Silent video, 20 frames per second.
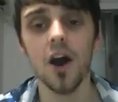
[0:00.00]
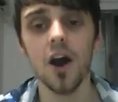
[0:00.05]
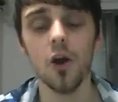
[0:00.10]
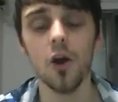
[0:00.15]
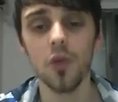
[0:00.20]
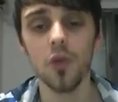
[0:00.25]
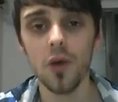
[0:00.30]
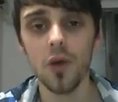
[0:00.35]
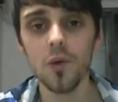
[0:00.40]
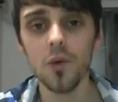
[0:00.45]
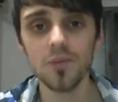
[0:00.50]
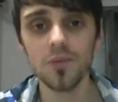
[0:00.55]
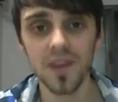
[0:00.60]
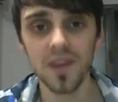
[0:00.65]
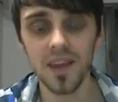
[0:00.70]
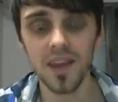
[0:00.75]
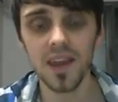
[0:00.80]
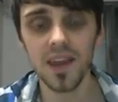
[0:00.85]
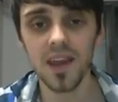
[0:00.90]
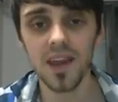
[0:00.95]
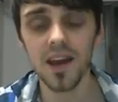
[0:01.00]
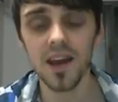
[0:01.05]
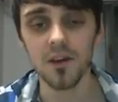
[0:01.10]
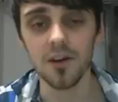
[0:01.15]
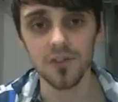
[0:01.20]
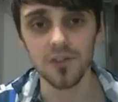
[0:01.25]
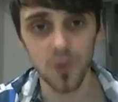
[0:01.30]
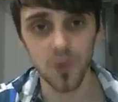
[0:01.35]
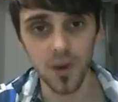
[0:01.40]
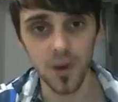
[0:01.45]
although I'm taking
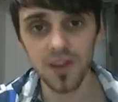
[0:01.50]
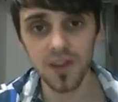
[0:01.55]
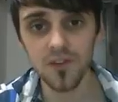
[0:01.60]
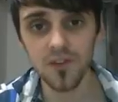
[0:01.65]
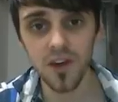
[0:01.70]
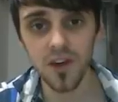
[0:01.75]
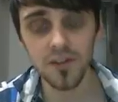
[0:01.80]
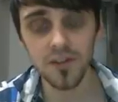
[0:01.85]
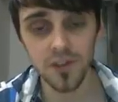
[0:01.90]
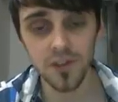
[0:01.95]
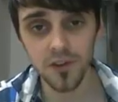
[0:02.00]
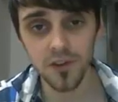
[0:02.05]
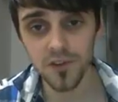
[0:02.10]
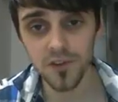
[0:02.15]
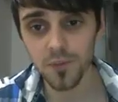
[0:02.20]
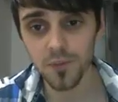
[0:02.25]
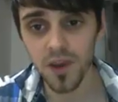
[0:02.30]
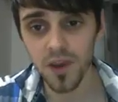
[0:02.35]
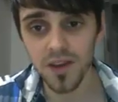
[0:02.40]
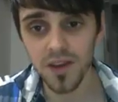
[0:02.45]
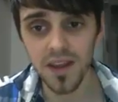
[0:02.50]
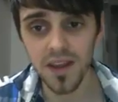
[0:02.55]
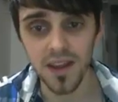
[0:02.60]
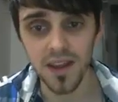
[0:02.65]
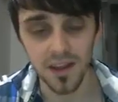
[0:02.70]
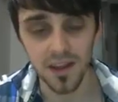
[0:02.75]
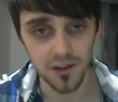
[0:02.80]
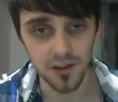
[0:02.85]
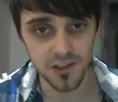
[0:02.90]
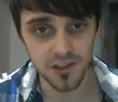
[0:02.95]
out $25 per
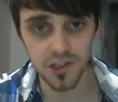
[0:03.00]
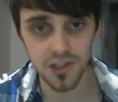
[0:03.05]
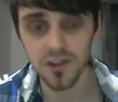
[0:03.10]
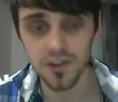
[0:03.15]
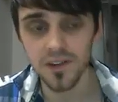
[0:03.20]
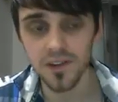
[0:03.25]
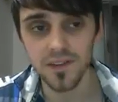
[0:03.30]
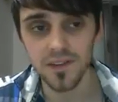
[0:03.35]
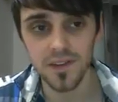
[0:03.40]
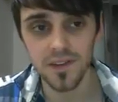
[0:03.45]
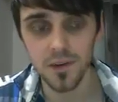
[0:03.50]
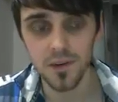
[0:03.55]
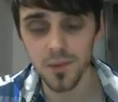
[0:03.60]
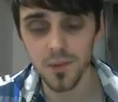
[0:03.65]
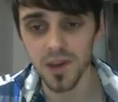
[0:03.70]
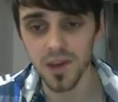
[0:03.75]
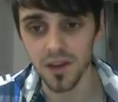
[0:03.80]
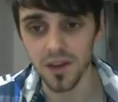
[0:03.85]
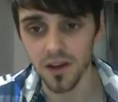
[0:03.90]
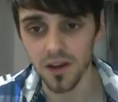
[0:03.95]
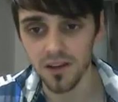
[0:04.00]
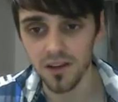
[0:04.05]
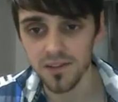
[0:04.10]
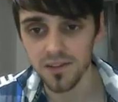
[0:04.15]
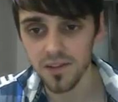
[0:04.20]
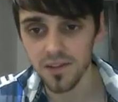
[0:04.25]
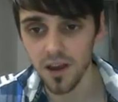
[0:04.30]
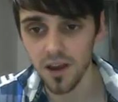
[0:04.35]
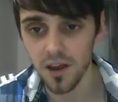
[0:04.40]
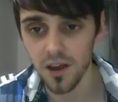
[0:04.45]
day, and I'll show you this in a minute,
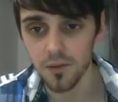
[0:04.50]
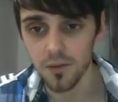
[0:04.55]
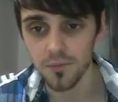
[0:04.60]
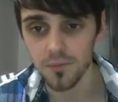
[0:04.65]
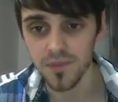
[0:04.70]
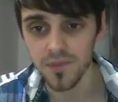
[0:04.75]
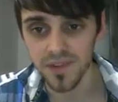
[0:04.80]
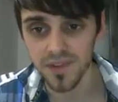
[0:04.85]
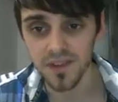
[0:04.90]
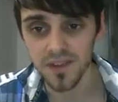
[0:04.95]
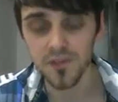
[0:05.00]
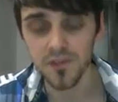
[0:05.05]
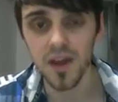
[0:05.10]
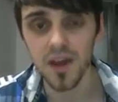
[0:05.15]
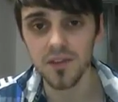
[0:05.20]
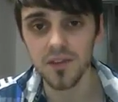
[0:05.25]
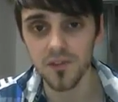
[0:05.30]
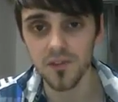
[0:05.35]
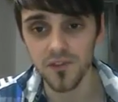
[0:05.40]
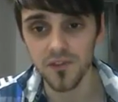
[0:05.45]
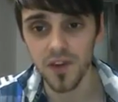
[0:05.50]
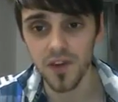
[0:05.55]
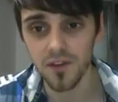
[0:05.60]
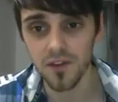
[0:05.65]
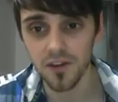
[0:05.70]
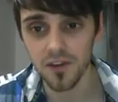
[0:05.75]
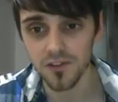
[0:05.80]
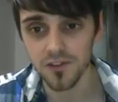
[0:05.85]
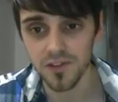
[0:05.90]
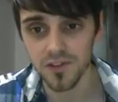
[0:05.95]
guys,
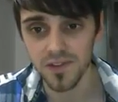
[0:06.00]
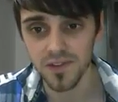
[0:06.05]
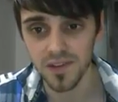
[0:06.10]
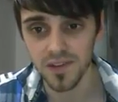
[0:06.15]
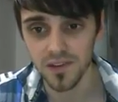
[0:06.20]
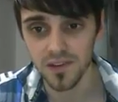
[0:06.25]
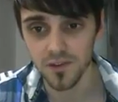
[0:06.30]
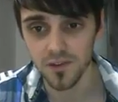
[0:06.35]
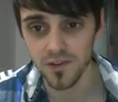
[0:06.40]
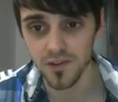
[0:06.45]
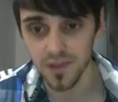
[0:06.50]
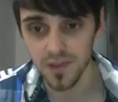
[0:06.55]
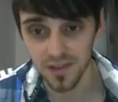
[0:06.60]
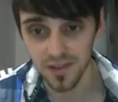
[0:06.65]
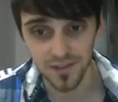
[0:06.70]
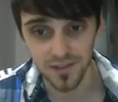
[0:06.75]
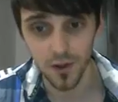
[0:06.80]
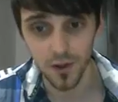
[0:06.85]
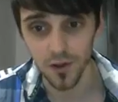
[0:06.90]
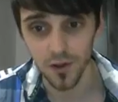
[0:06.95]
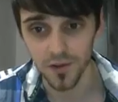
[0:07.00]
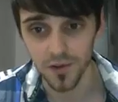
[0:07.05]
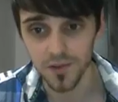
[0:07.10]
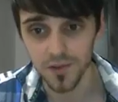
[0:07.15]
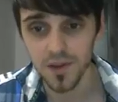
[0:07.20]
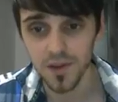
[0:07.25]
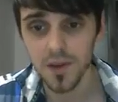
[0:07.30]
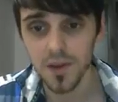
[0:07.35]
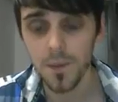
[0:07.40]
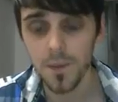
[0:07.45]

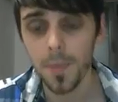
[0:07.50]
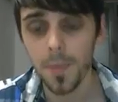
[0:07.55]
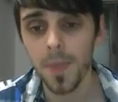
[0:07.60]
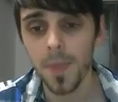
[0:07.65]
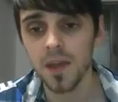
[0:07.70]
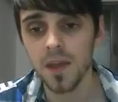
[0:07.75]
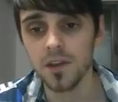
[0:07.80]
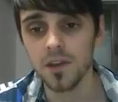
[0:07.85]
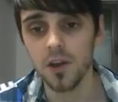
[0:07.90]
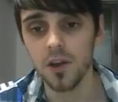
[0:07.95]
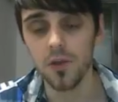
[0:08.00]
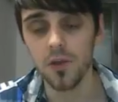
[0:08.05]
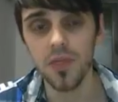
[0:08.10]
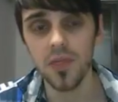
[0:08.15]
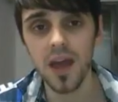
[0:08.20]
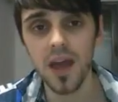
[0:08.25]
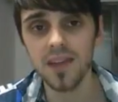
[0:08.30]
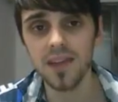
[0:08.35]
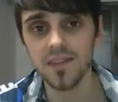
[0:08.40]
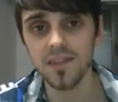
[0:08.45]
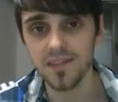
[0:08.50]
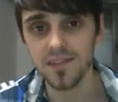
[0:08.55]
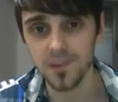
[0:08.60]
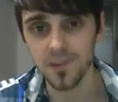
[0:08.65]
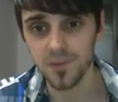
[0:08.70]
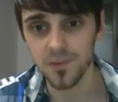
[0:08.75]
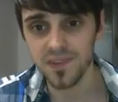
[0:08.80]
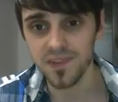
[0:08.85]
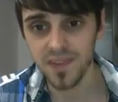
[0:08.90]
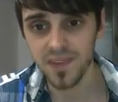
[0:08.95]
$6,566, you know, that is a
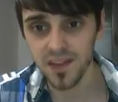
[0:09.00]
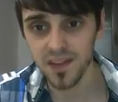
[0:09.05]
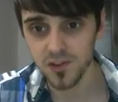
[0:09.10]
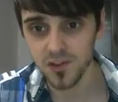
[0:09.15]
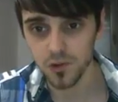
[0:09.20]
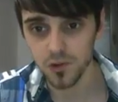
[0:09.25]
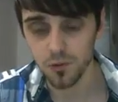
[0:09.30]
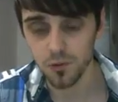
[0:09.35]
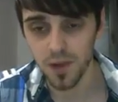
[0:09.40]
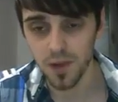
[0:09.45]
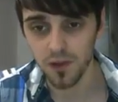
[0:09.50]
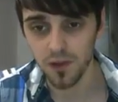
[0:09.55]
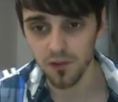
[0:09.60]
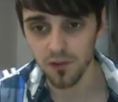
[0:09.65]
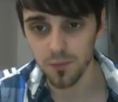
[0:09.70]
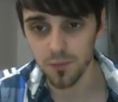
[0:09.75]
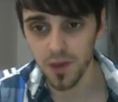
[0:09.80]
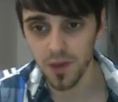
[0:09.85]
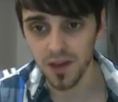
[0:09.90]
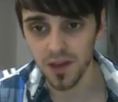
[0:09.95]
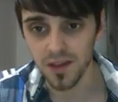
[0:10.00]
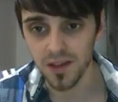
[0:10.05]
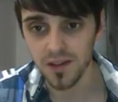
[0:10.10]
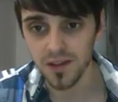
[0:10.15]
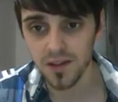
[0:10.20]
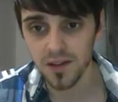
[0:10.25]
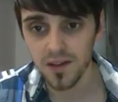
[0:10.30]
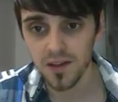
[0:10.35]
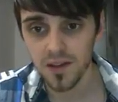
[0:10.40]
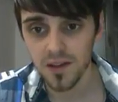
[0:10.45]
substantial amount of money.
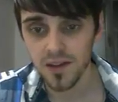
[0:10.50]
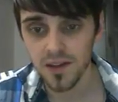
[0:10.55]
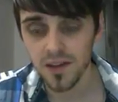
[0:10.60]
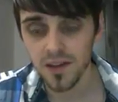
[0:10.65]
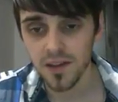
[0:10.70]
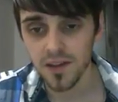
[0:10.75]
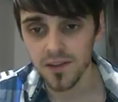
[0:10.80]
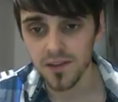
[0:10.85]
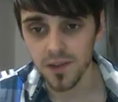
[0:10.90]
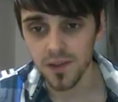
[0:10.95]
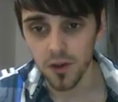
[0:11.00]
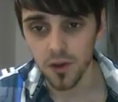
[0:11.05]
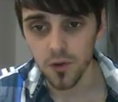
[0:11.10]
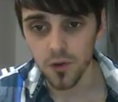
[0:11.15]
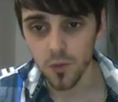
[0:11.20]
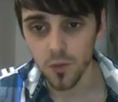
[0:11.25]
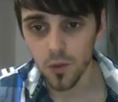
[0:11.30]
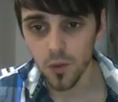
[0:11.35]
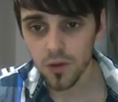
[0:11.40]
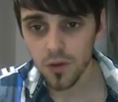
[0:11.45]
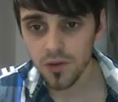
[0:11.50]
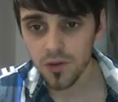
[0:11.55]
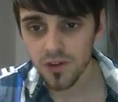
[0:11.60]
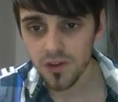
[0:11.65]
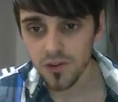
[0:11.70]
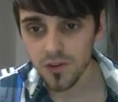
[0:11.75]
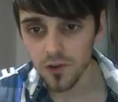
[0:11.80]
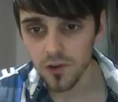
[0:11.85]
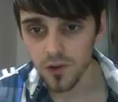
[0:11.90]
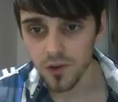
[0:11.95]
So what I'm going
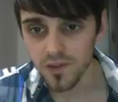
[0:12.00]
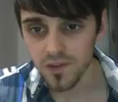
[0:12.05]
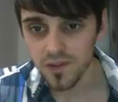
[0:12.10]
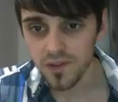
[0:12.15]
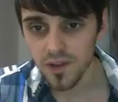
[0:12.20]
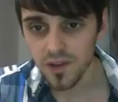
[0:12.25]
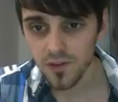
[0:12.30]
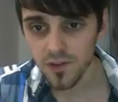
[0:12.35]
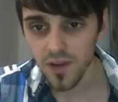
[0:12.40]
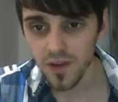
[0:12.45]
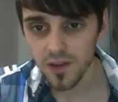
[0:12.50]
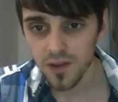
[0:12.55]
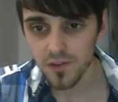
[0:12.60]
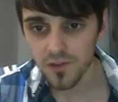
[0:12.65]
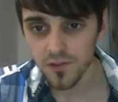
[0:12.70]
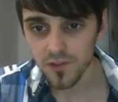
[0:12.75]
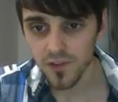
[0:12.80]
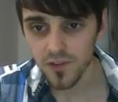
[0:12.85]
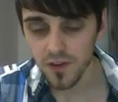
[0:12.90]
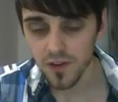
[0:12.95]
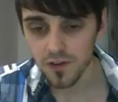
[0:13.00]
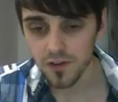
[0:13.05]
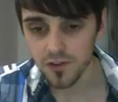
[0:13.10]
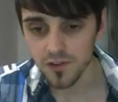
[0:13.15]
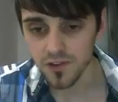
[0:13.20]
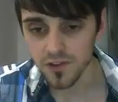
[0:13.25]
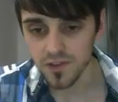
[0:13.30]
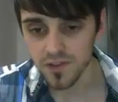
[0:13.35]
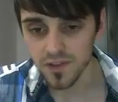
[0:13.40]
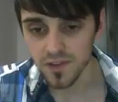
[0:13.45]
to do is
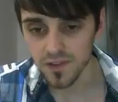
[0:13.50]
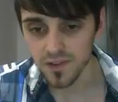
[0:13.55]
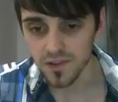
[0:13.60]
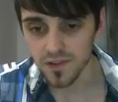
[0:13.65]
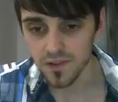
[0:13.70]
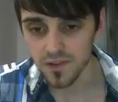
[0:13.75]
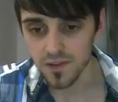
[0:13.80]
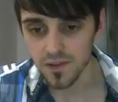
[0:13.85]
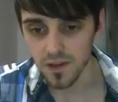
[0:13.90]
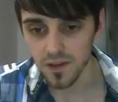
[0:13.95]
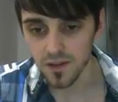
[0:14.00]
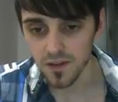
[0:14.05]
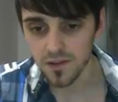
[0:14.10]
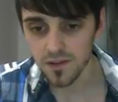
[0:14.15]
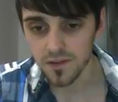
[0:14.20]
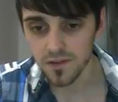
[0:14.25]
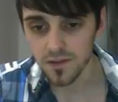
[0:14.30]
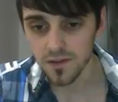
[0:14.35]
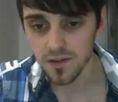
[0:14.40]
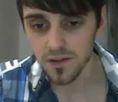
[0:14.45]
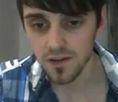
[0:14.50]
6,566.